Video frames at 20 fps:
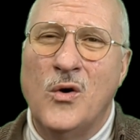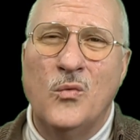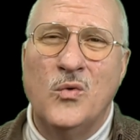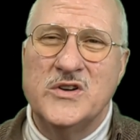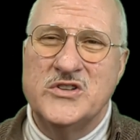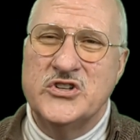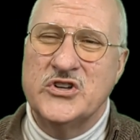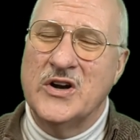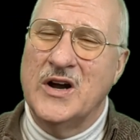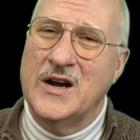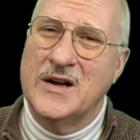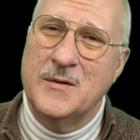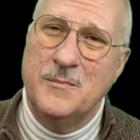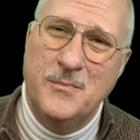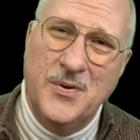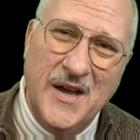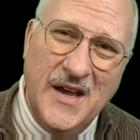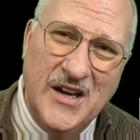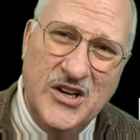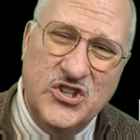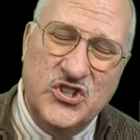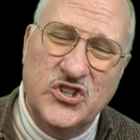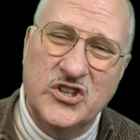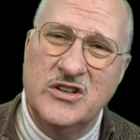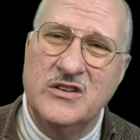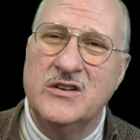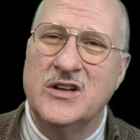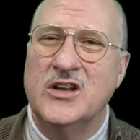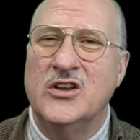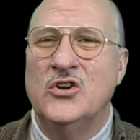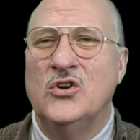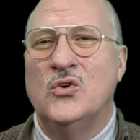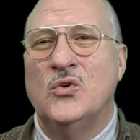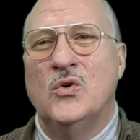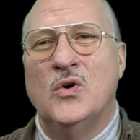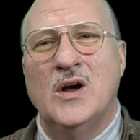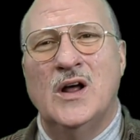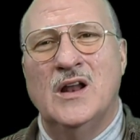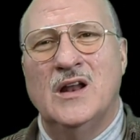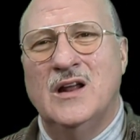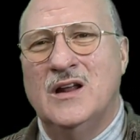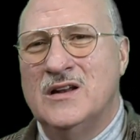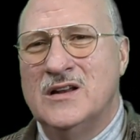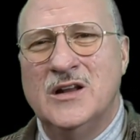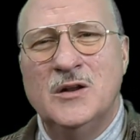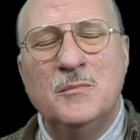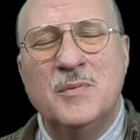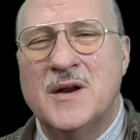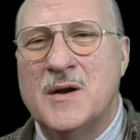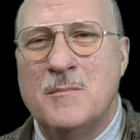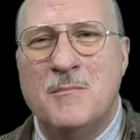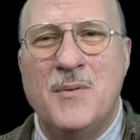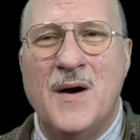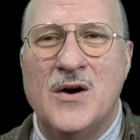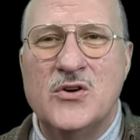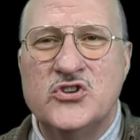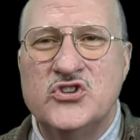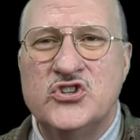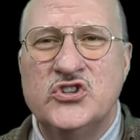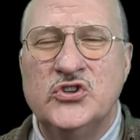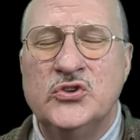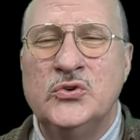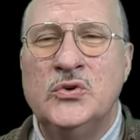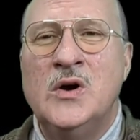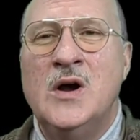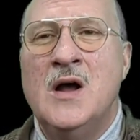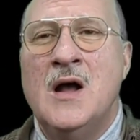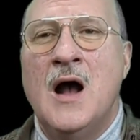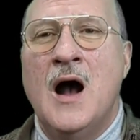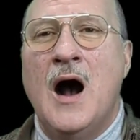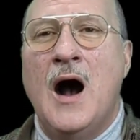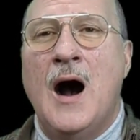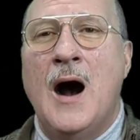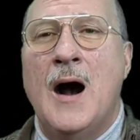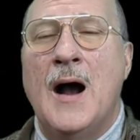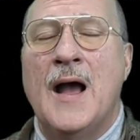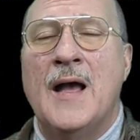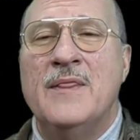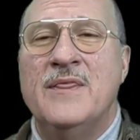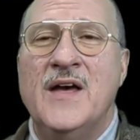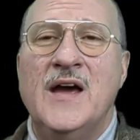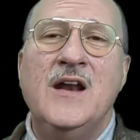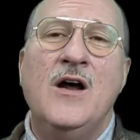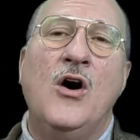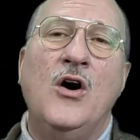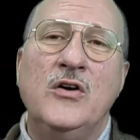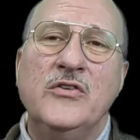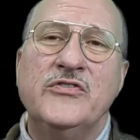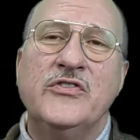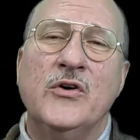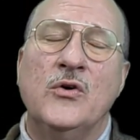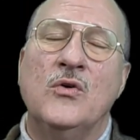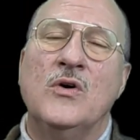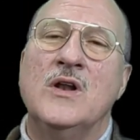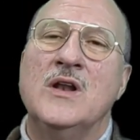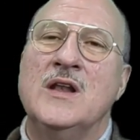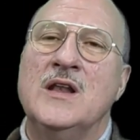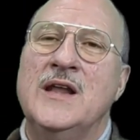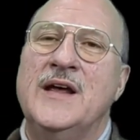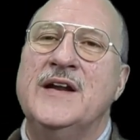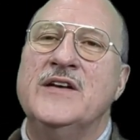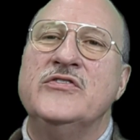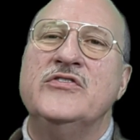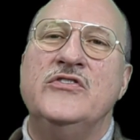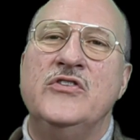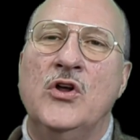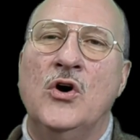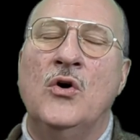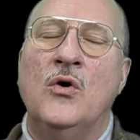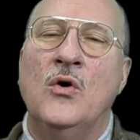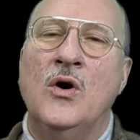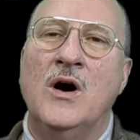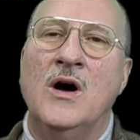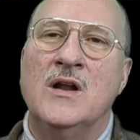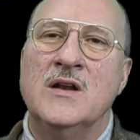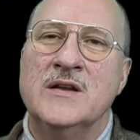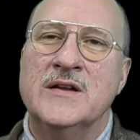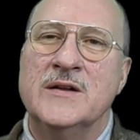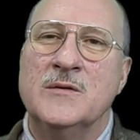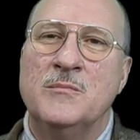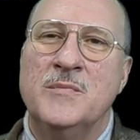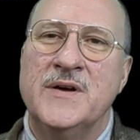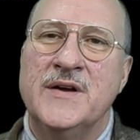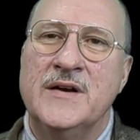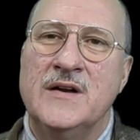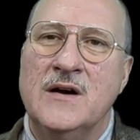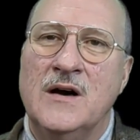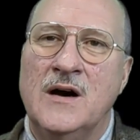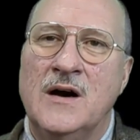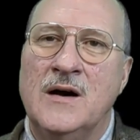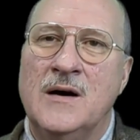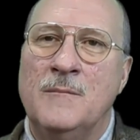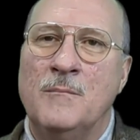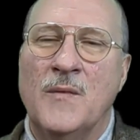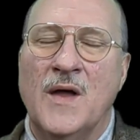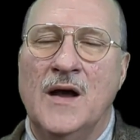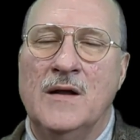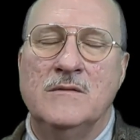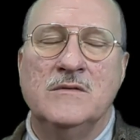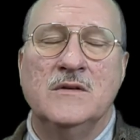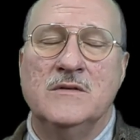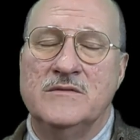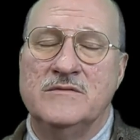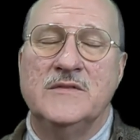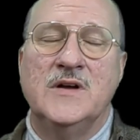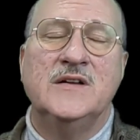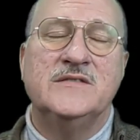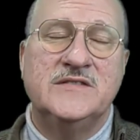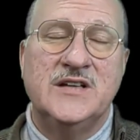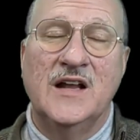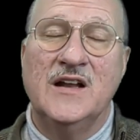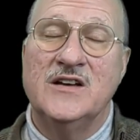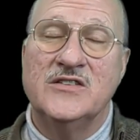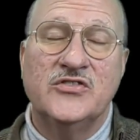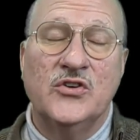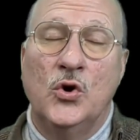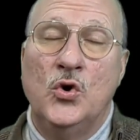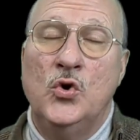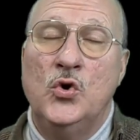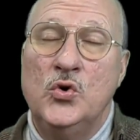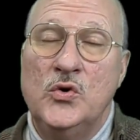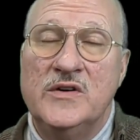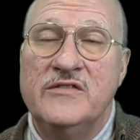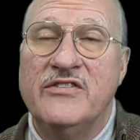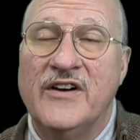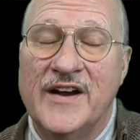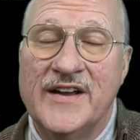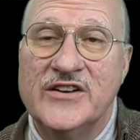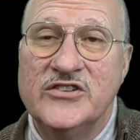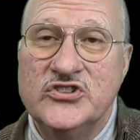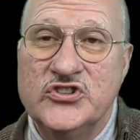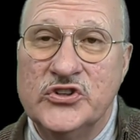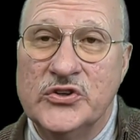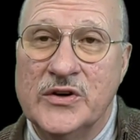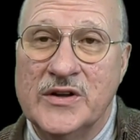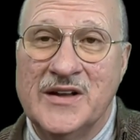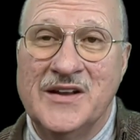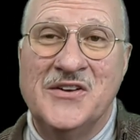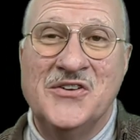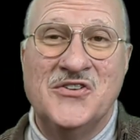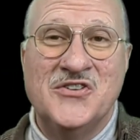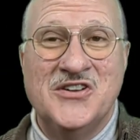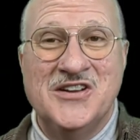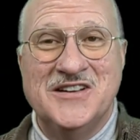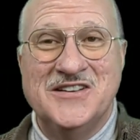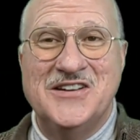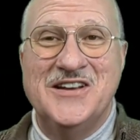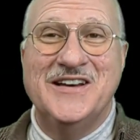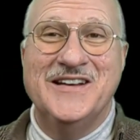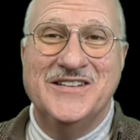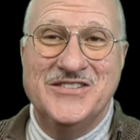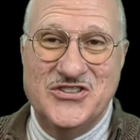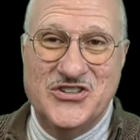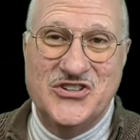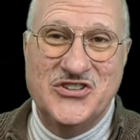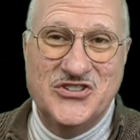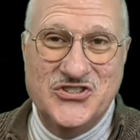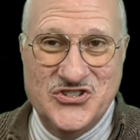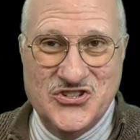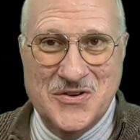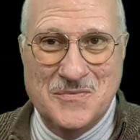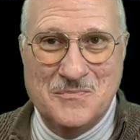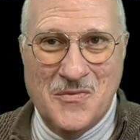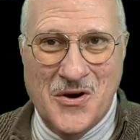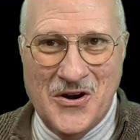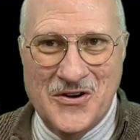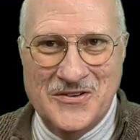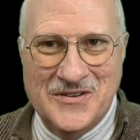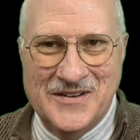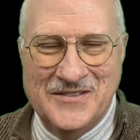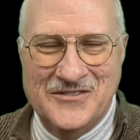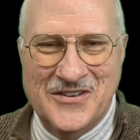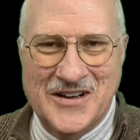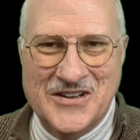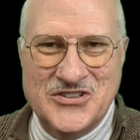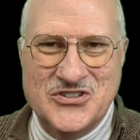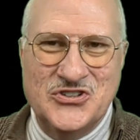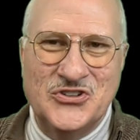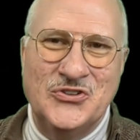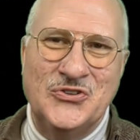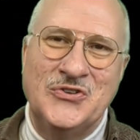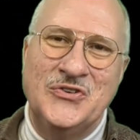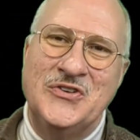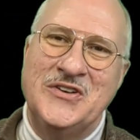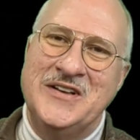What's your occupation? A little bit about you. And then also let us know a little bit, tell us who invited you. And did Jim Martin invite you?